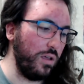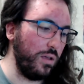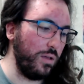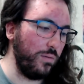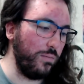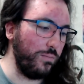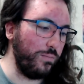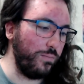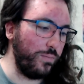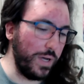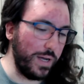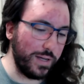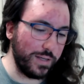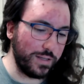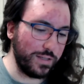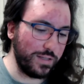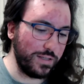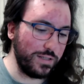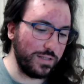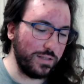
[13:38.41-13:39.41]

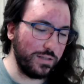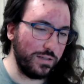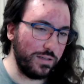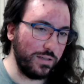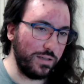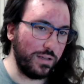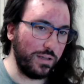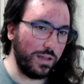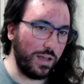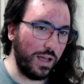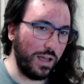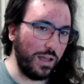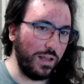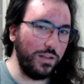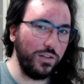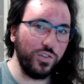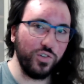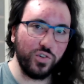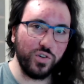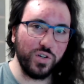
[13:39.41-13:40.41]
but I
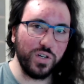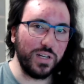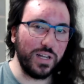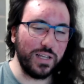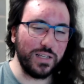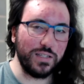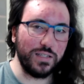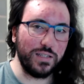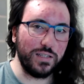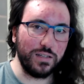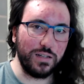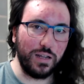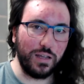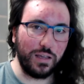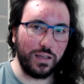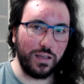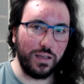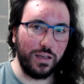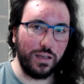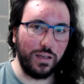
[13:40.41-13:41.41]
enjoy it as like
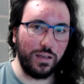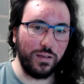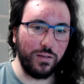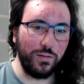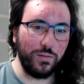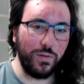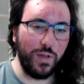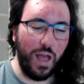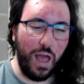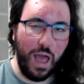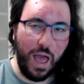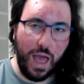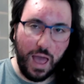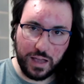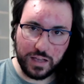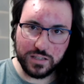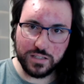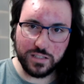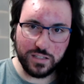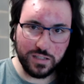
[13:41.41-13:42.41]
a
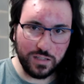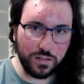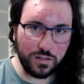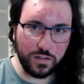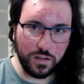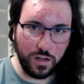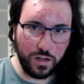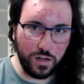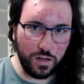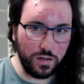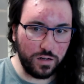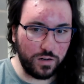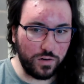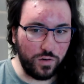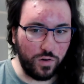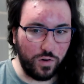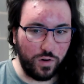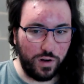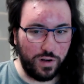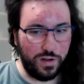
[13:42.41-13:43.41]
accent color
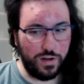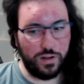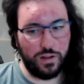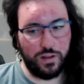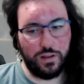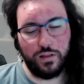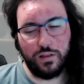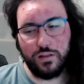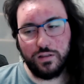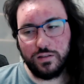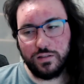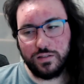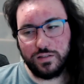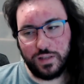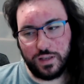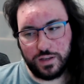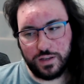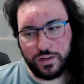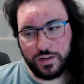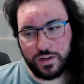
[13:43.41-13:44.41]
or a
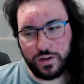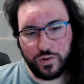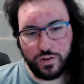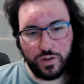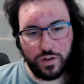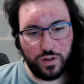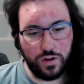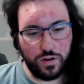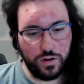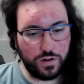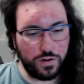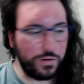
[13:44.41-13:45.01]
secondary color.